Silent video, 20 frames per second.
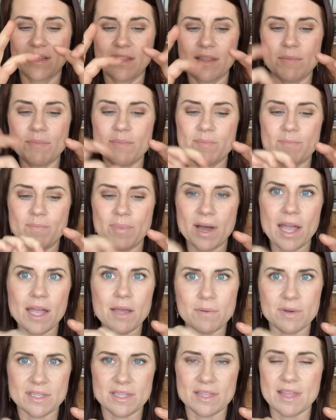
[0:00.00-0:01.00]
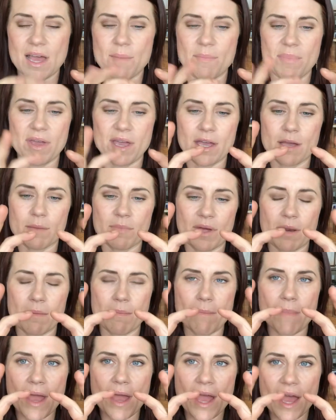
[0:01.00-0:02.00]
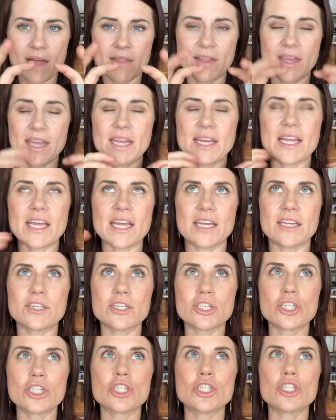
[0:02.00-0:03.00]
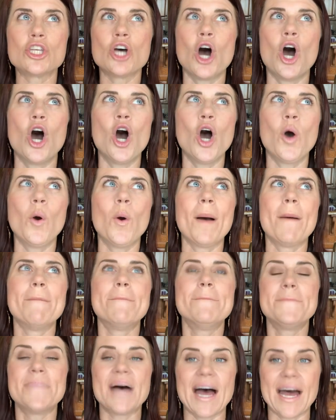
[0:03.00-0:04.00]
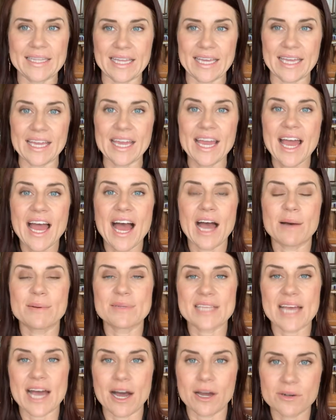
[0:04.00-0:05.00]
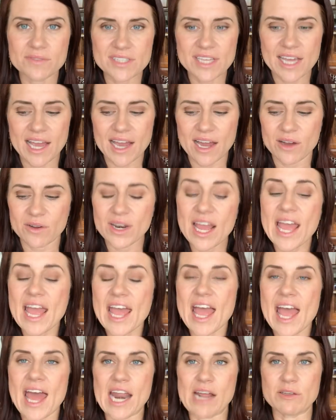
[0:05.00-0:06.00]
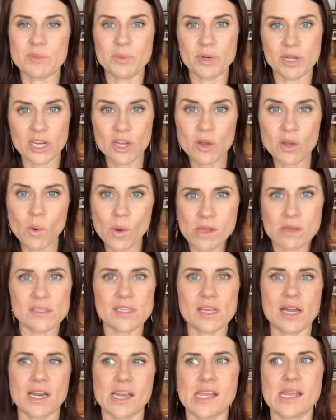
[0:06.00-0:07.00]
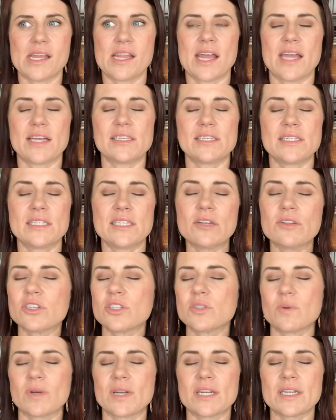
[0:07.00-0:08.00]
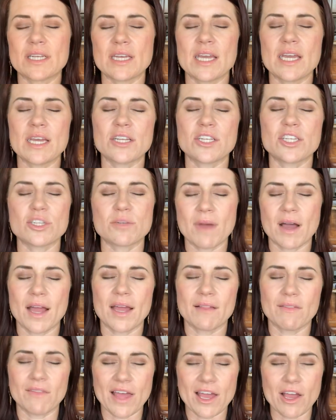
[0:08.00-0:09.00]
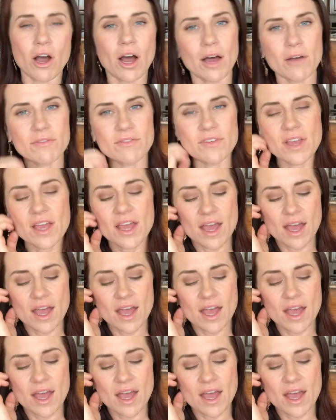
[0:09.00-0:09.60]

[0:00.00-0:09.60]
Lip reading: The bite wasn't that big, but man, it itched so badly. I was out of town, and I was putting oils on it, and I still just wanted to itch my leg off.